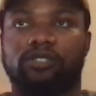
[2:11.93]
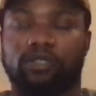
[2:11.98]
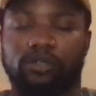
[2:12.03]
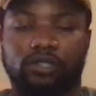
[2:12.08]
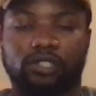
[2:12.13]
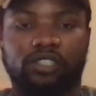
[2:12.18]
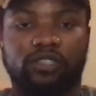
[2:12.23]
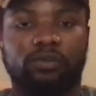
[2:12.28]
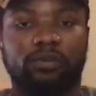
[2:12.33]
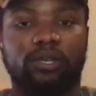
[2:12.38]

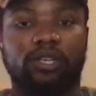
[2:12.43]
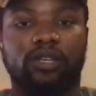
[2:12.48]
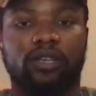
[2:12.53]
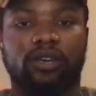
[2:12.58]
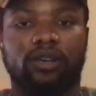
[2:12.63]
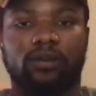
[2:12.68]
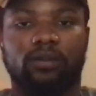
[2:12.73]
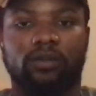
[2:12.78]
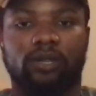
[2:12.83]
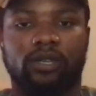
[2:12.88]
Just speak
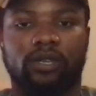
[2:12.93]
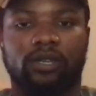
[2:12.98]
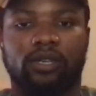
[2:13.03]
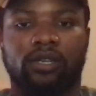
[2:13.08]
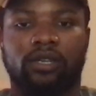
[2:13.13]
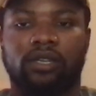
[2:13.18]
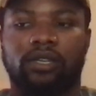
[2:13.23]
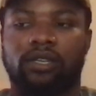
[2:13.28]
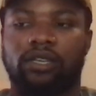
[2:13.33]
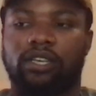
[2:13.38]
up
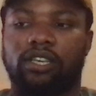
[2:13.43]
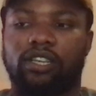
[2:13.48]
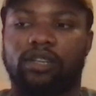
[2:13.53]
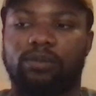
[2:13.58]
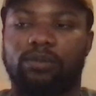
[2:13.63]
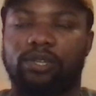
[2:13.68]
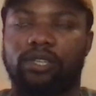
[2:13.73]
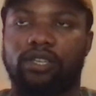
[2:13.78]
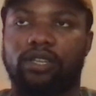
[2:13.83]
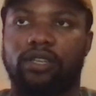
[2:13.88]
in the
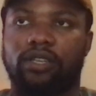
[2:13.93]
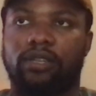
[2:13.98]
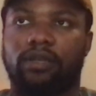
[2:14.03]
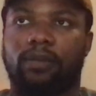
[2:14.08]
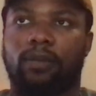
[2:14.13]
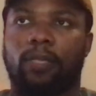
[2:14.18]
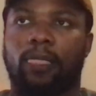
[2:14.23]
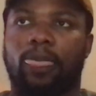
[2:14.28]
beginning.